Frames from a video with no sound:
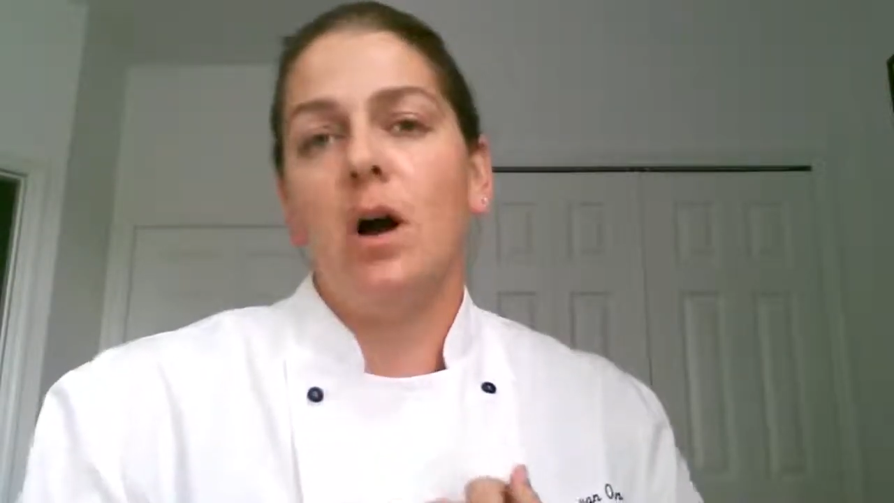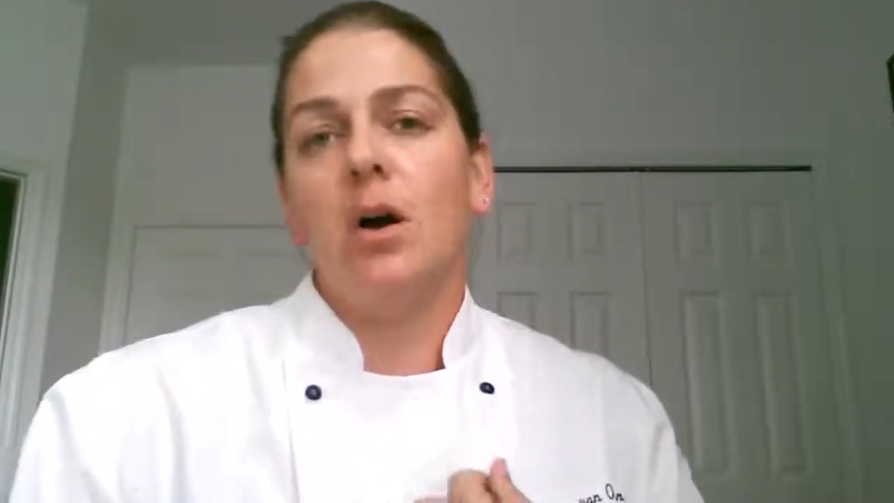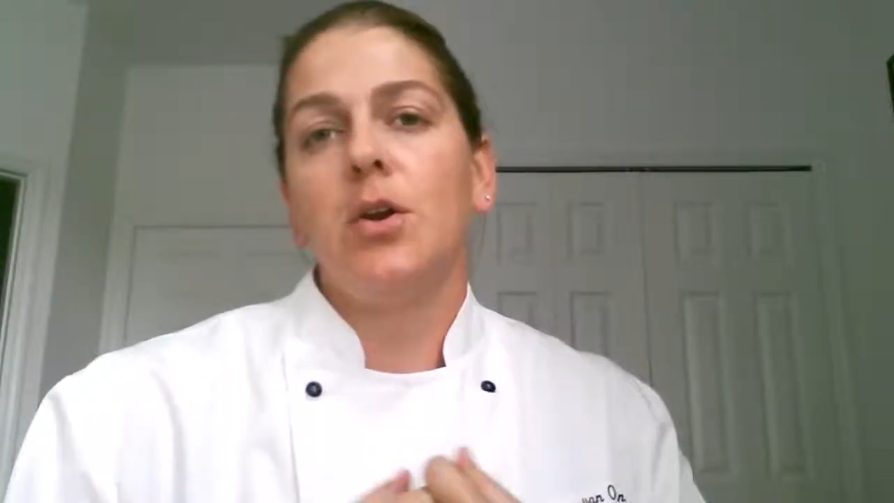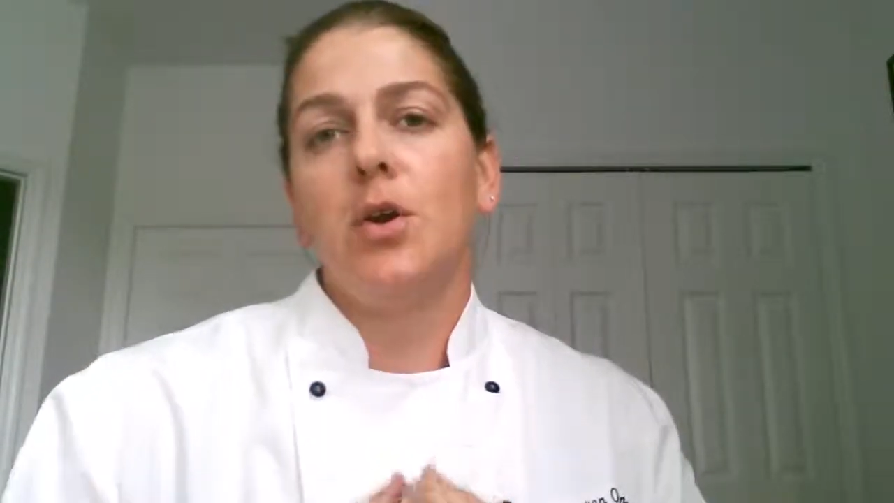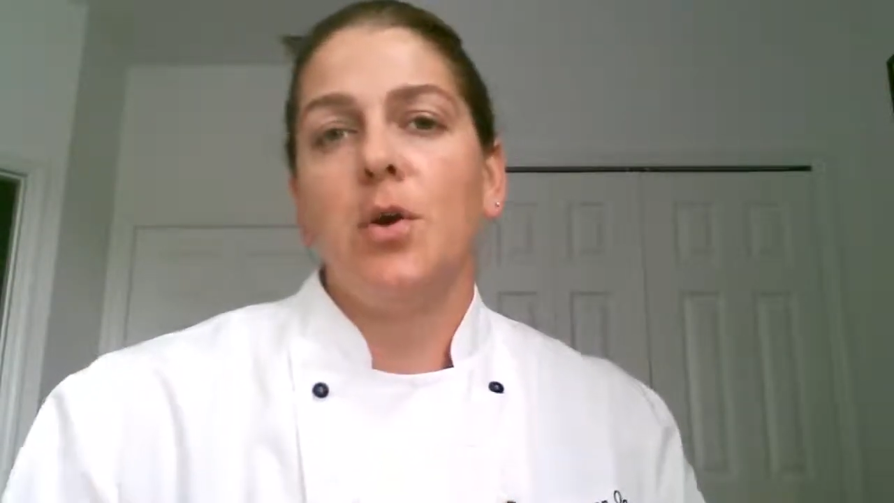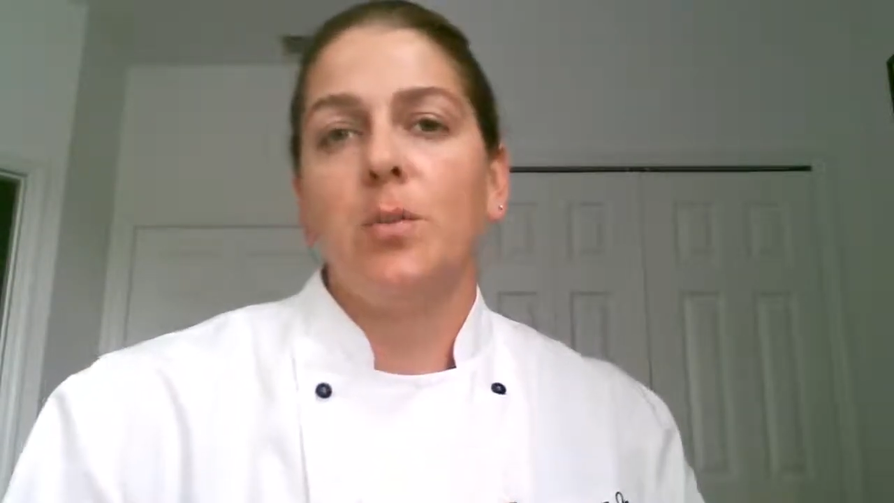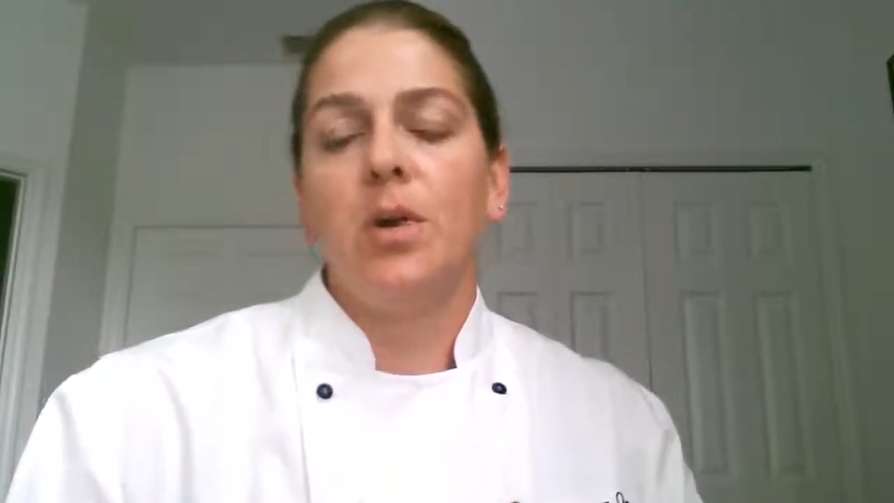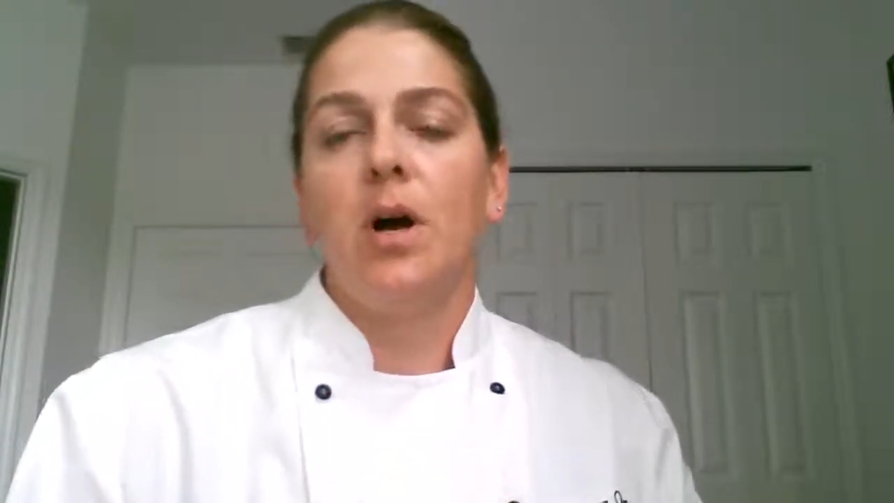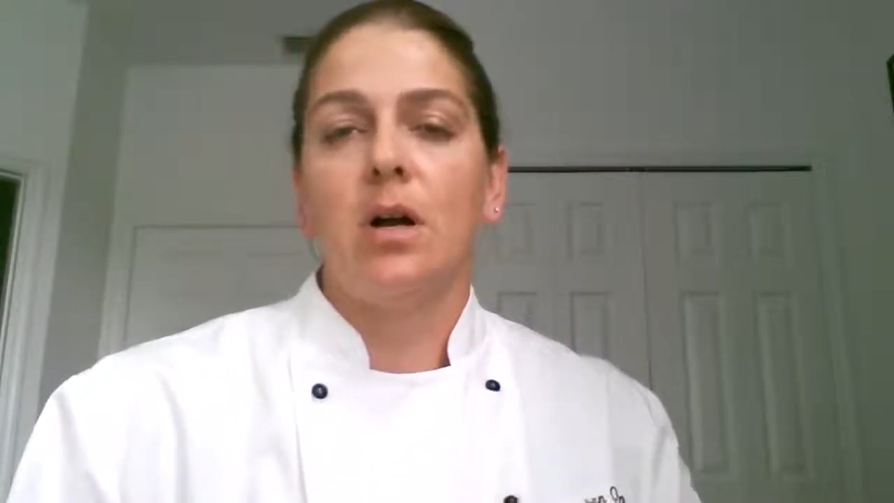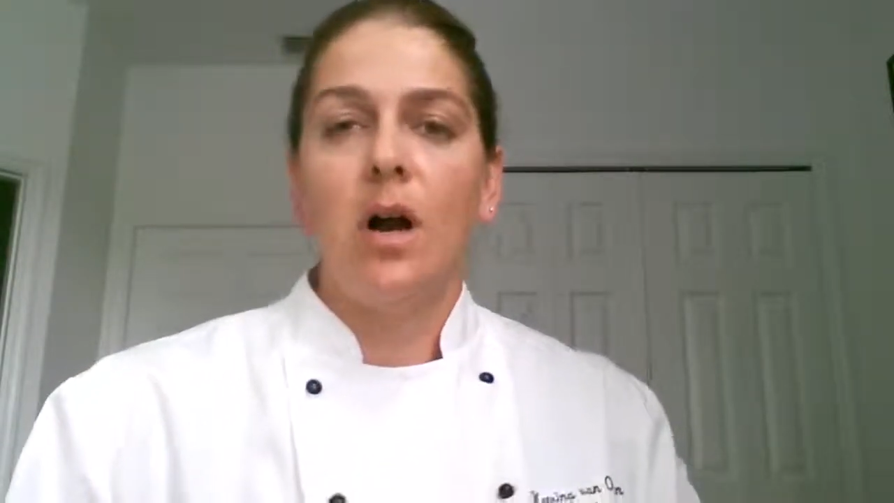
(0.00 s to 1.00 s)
on your blog.